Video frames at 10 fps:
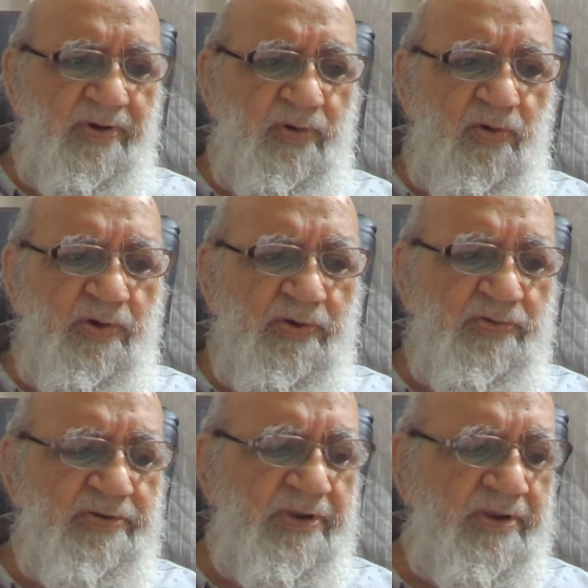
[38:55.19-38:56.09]
Don't
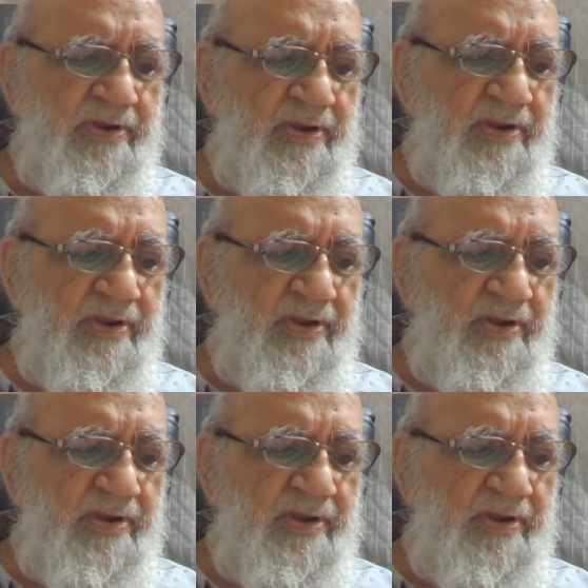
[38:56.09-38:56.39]
you see